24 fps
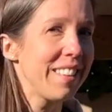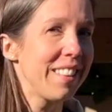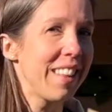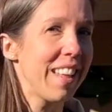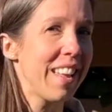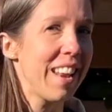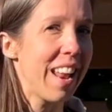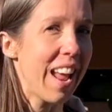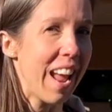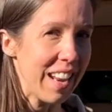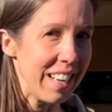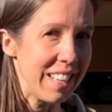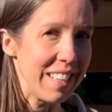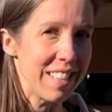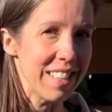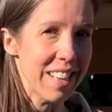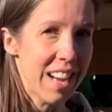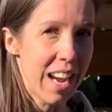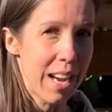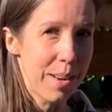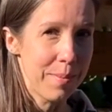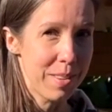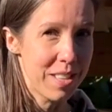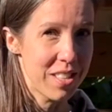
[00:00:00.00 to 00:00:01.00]
that any
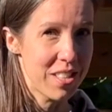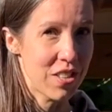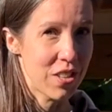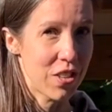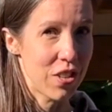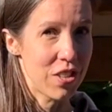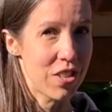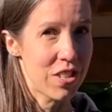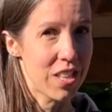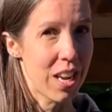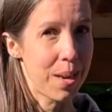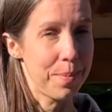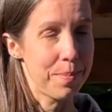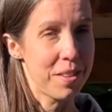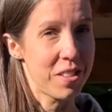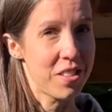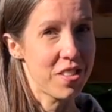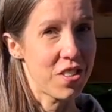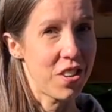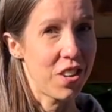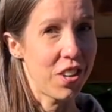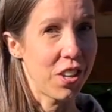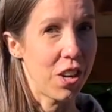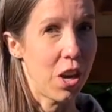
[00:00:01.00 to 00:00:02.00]
time is a good time to
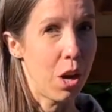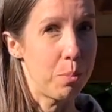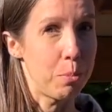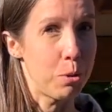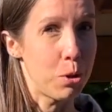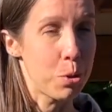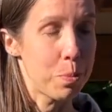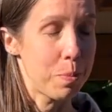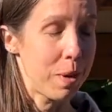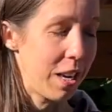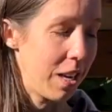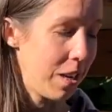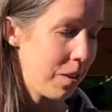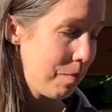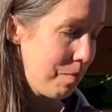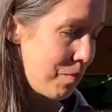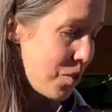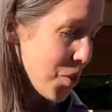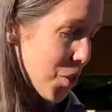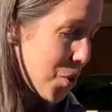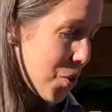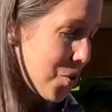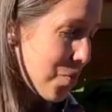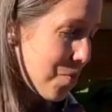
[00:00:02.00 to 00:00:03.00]
start a compost pile.
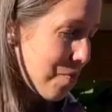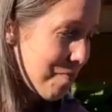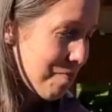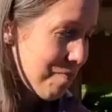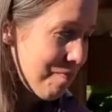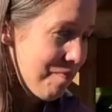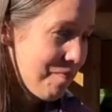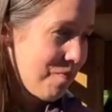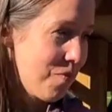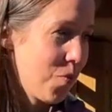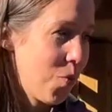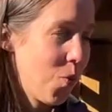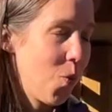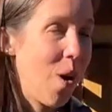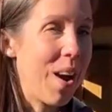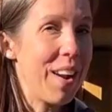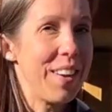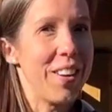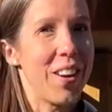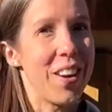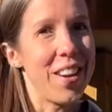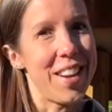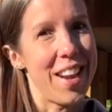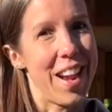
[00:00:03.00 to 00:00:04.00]
So why
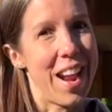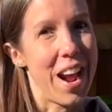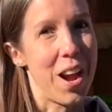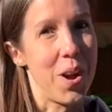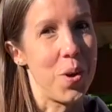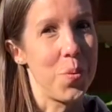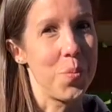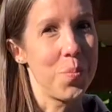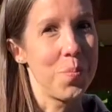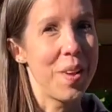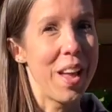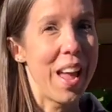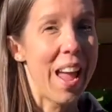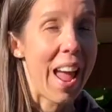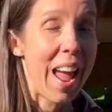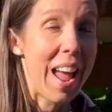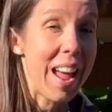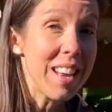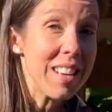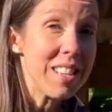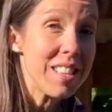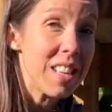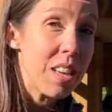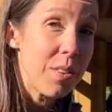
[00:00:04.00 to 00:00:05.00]
not now?
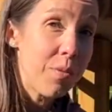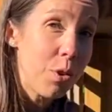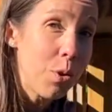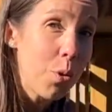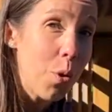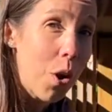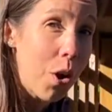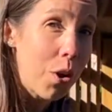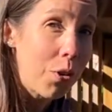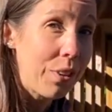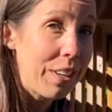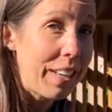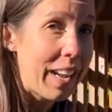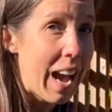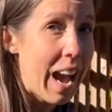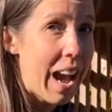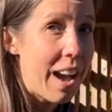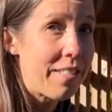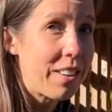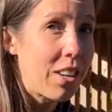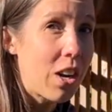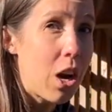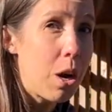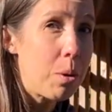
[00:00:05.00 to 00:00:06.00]
And if you already have
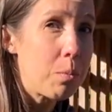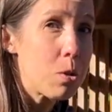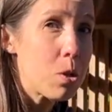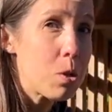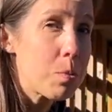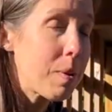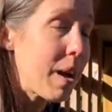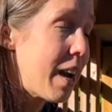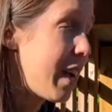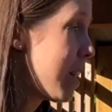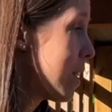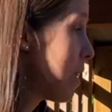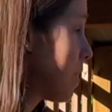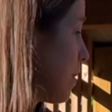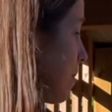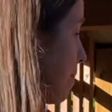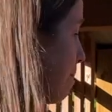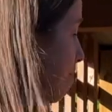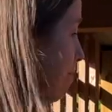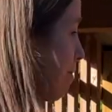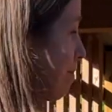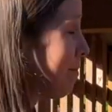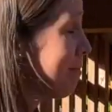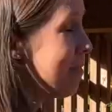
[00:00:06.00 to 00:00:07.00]
a compost pile,
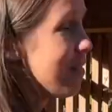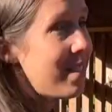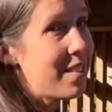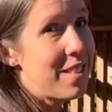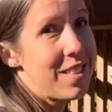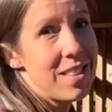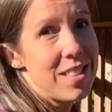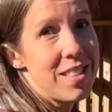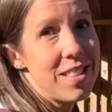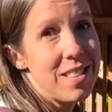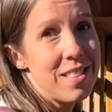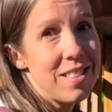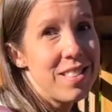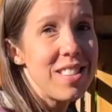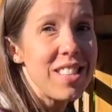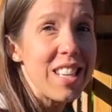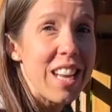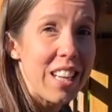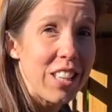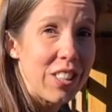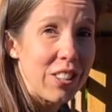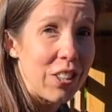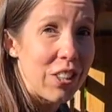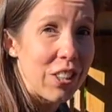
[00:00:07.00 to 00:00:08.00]

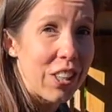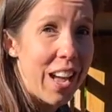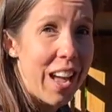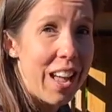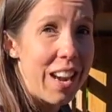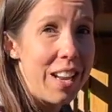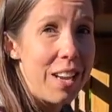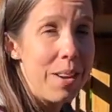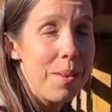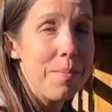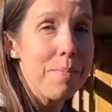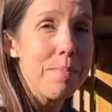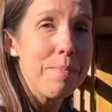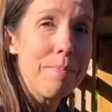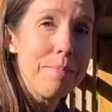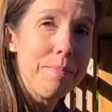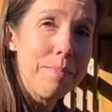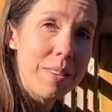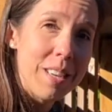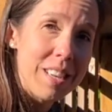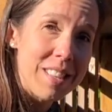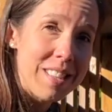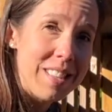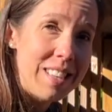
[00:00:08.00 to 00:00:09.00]
take a look at it.
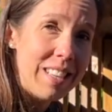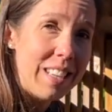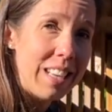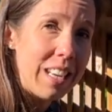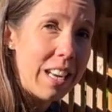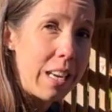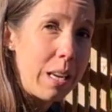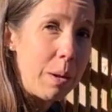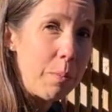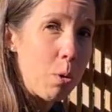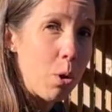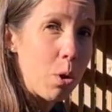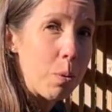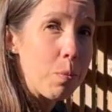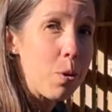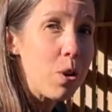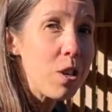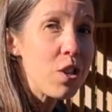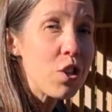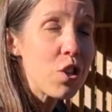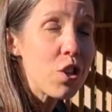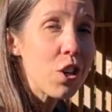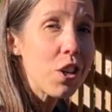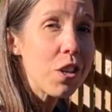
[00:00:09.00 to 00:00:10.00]
Does it need any more
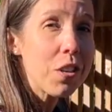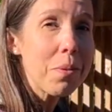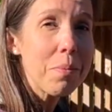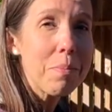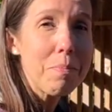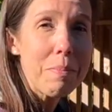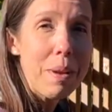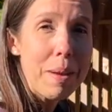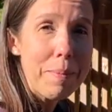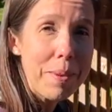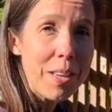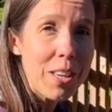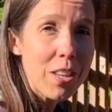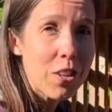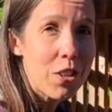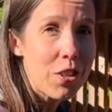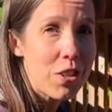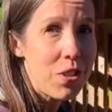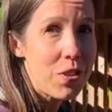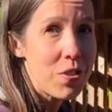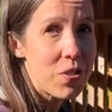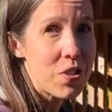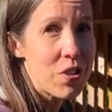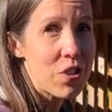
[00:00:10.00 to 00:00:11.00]
moisture? Maybe it could
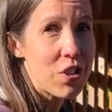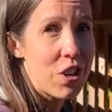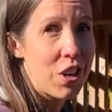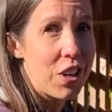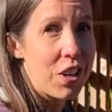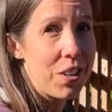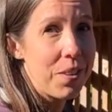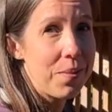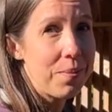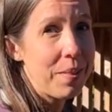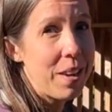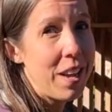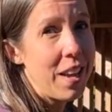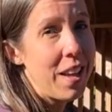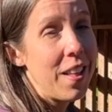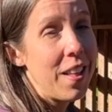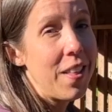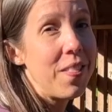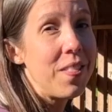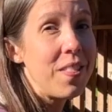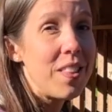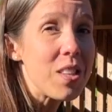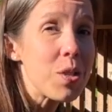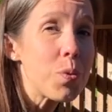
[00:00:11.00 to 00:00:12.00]
use a turn.
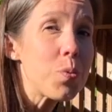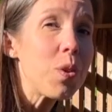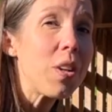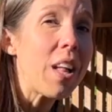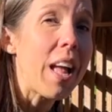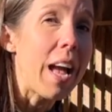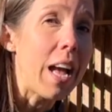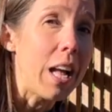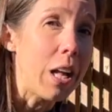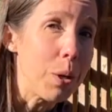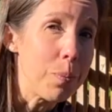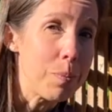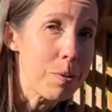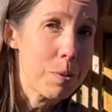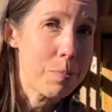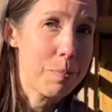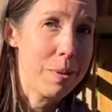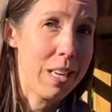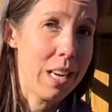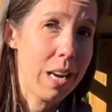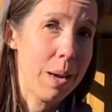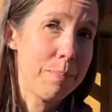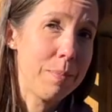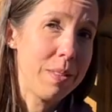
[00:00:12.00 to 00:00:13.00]
This will help
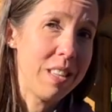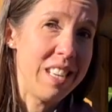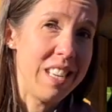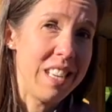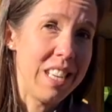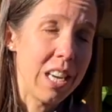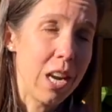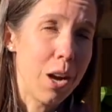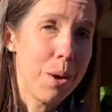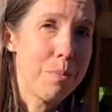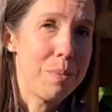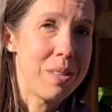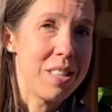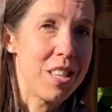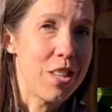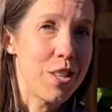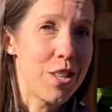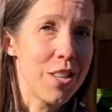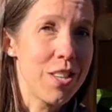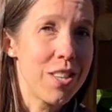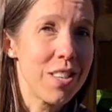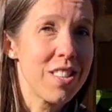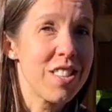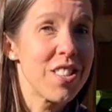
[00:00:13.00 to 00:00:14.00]
speed up the
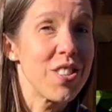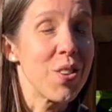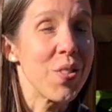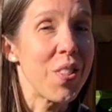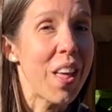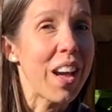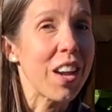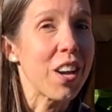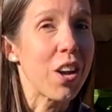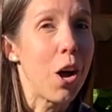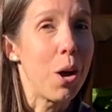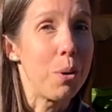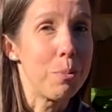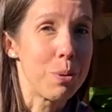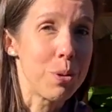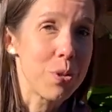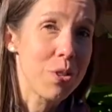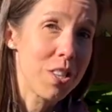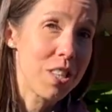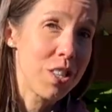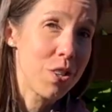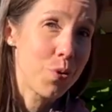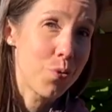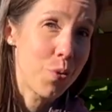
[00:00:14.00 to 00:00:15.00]
decomposition so that compost
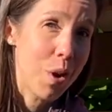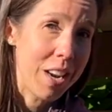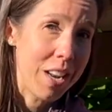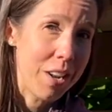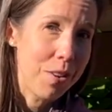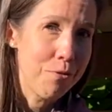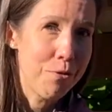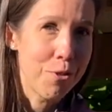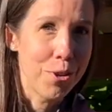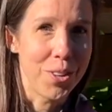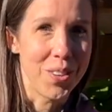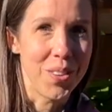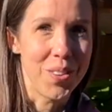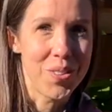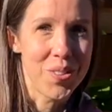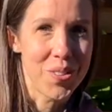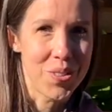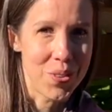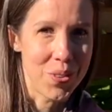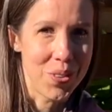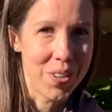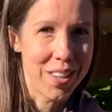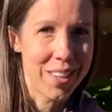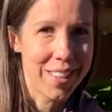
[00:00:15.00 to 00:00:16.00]
is ready for you
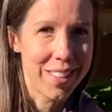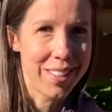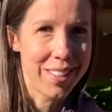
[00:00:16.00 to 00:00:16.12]
sooner.